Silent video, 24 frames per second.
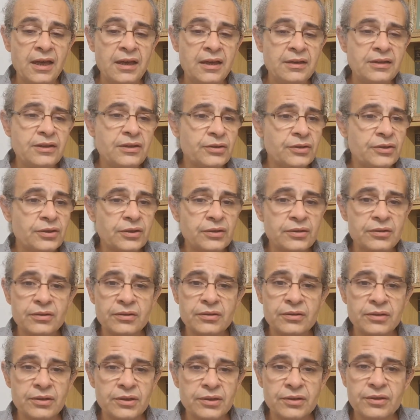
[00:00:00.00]
you
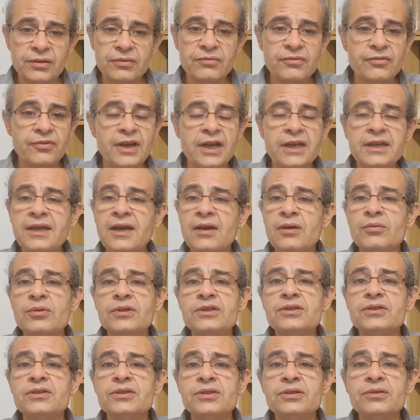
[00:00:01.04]
can find out
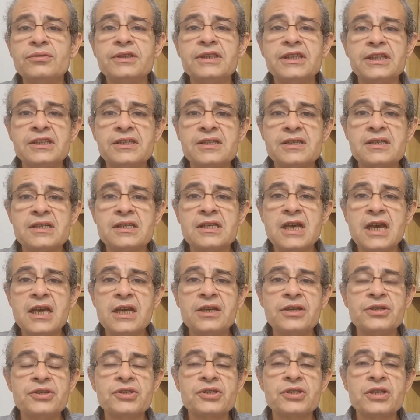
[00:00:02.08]
what to do at each
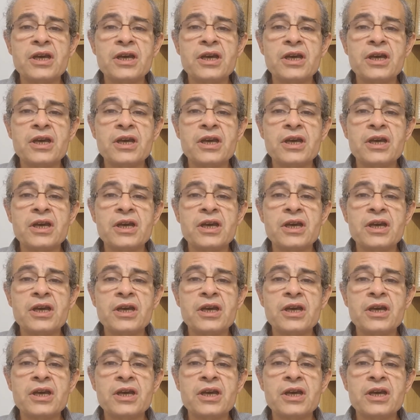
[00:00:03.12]
stage.